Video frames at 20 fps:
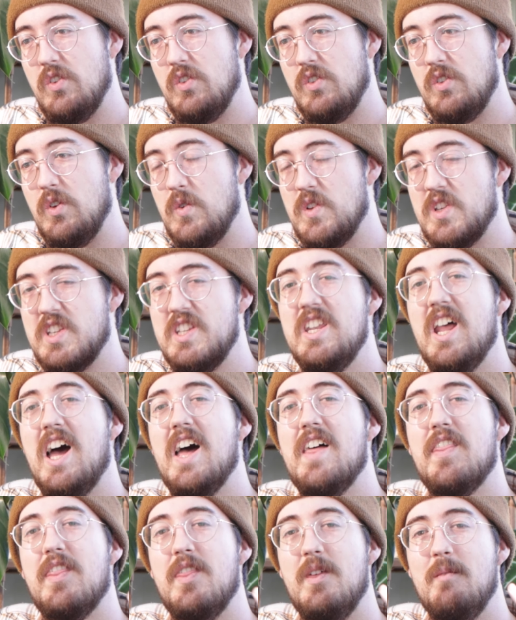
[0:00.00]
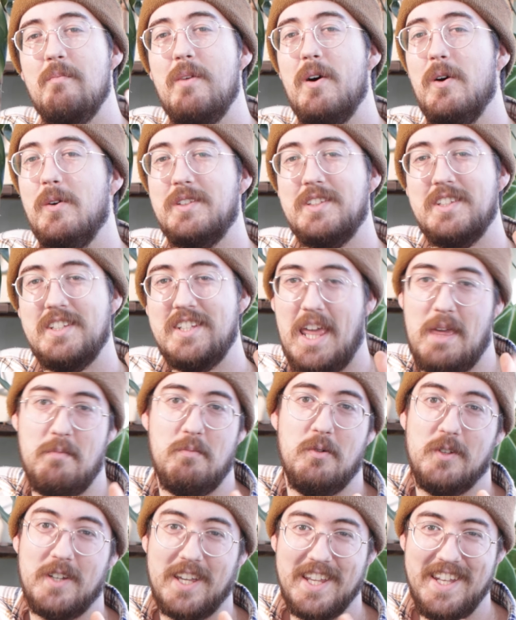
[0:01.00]
so it's not the most
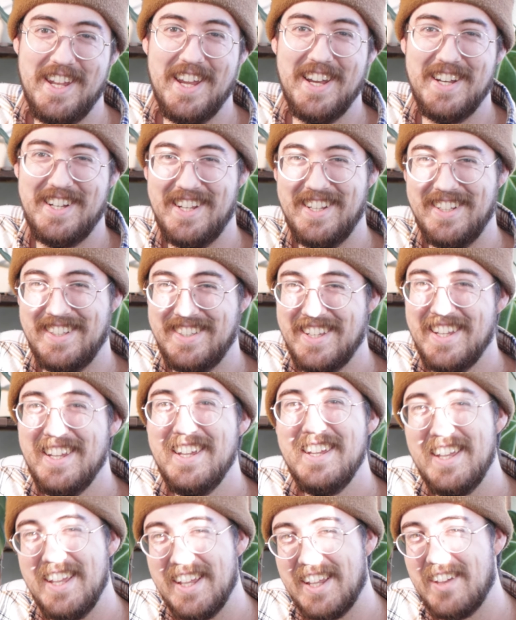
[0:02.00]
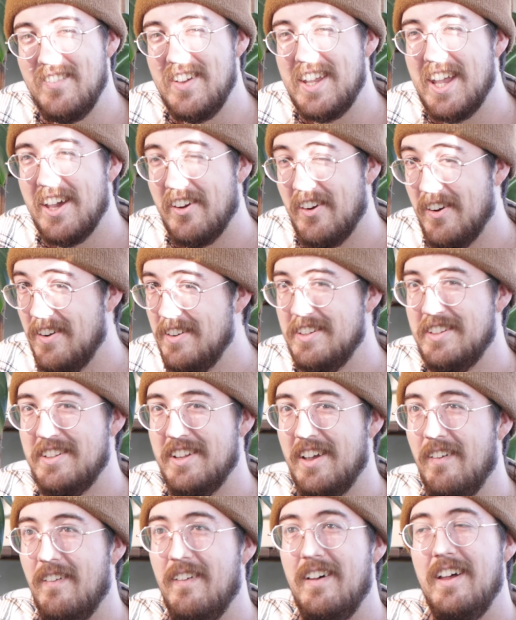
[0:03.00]
stable conditions. It can be kind of hard to
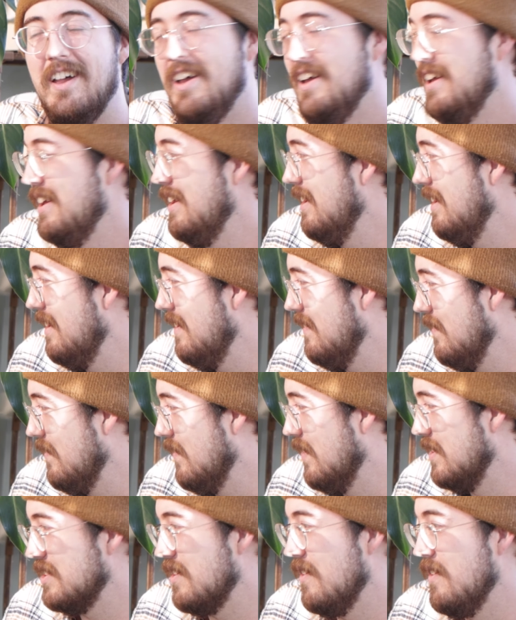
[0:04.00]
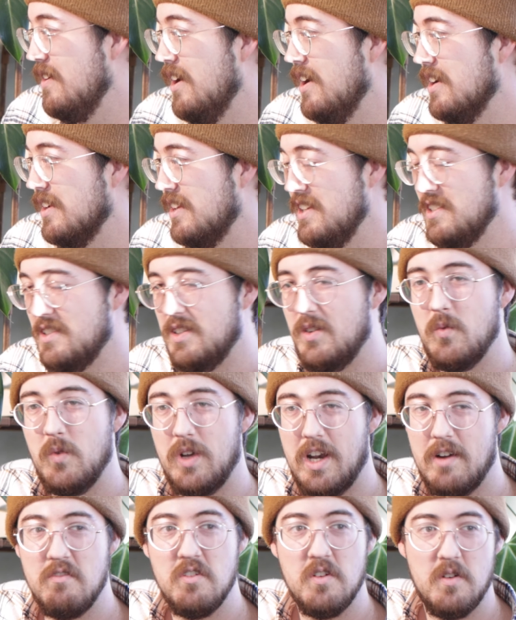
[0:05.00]
tell what's going on, because
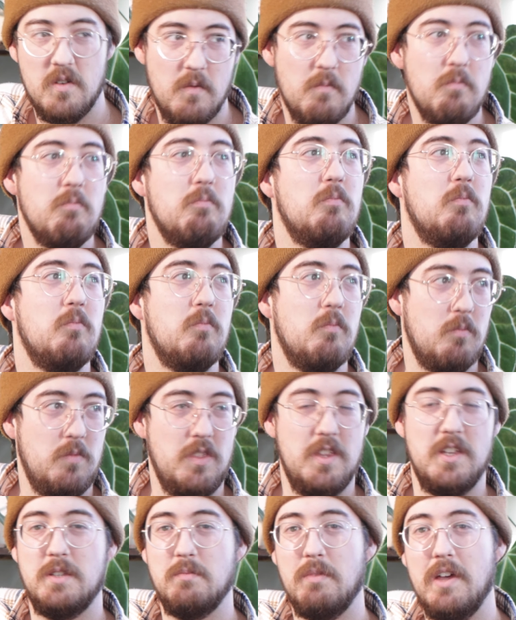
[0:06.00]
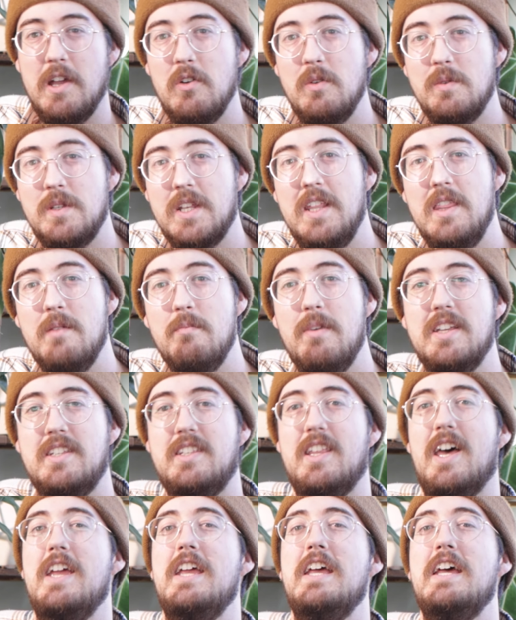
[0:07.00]
whenever this plant room is getting the
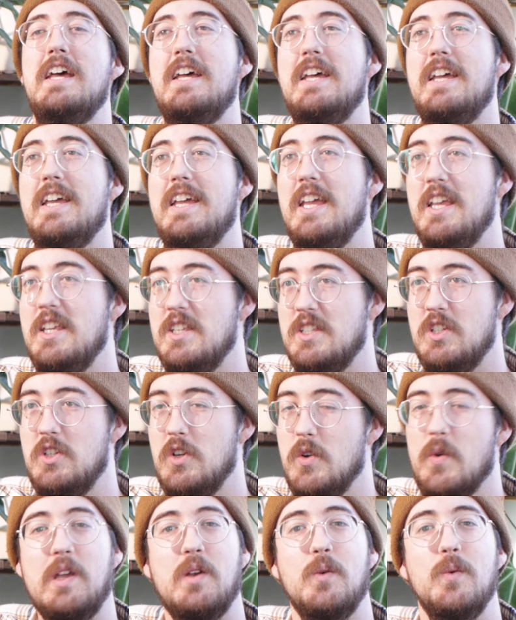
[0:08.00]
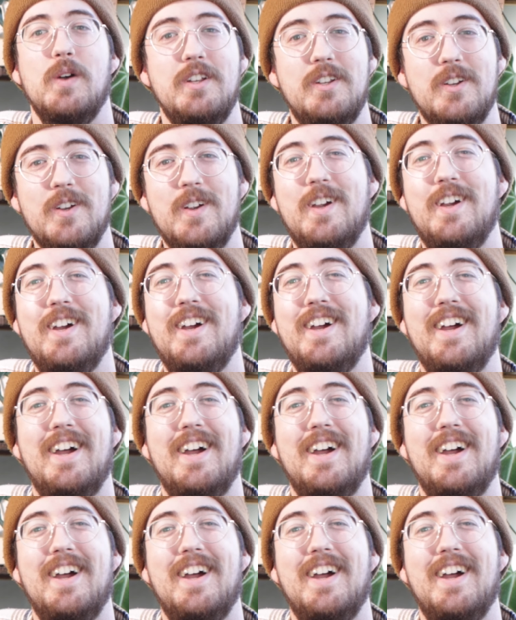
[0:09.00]
best light is during winter.